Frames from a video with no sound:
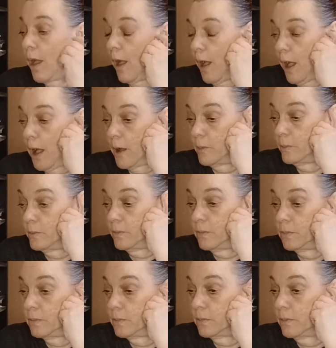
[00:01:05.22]
Um,
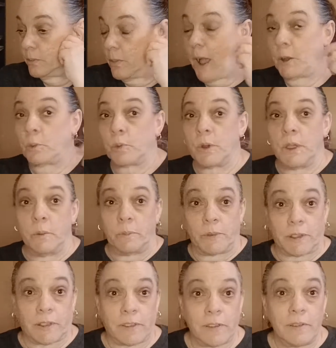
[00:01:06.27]
my
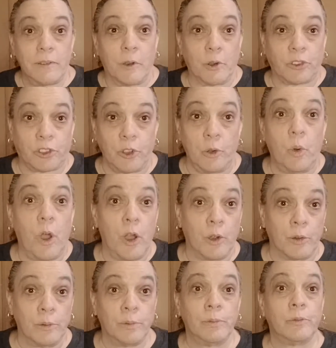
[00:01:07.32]
ribs are still
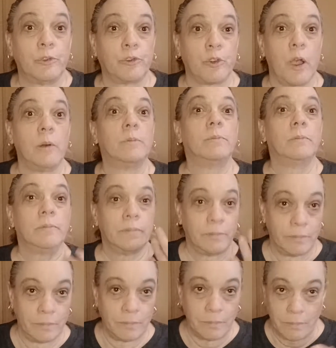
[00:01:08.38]
hurting from,
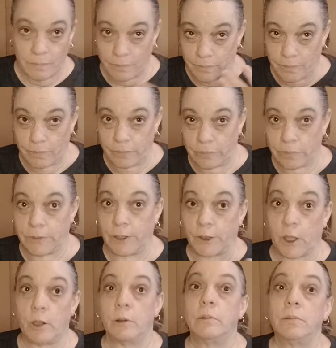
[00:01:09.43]
you
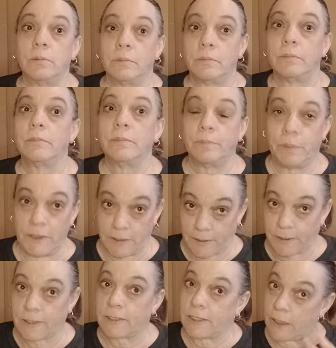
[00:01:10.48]
know, being
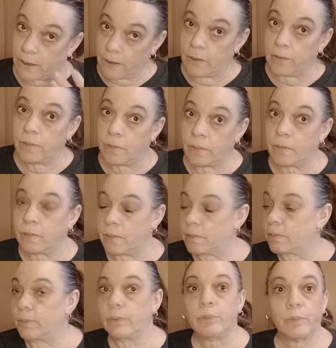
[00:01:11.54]
sick and
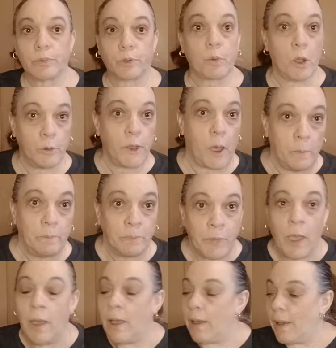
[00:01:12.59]
thrown up.
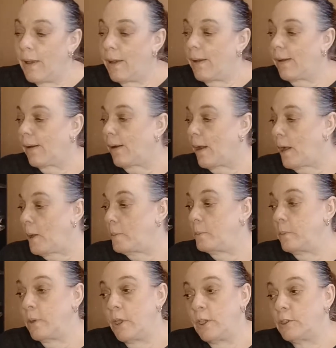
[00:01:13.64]

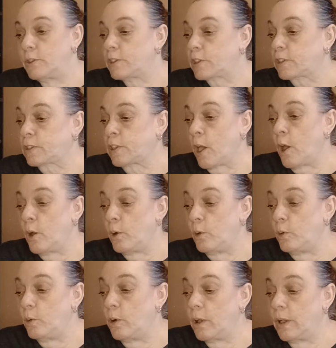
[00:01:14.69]
Um,
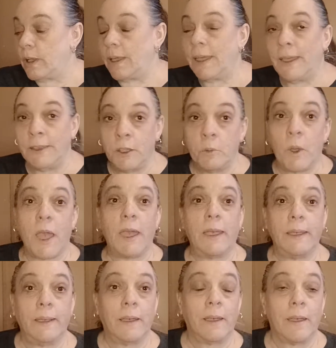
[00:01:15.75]
so
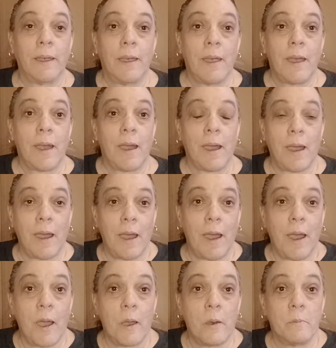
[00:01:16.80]
anyway,
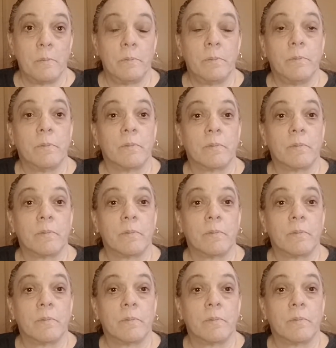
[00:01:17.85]
um,